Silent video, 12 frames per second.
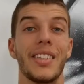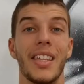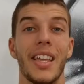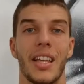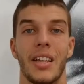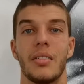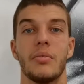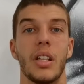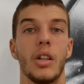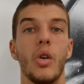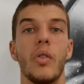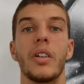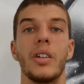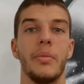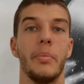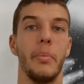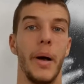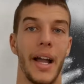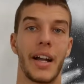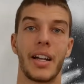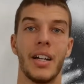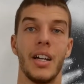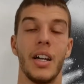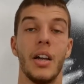thing, the lower back.
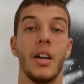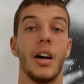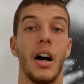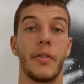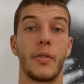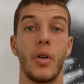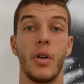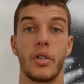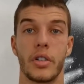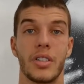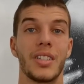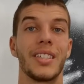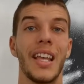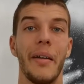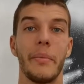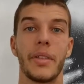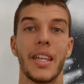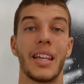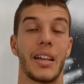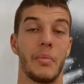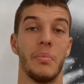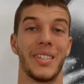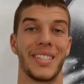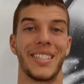Of course, same thing,
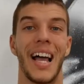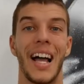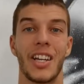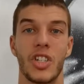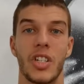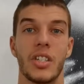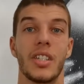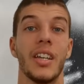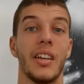massages,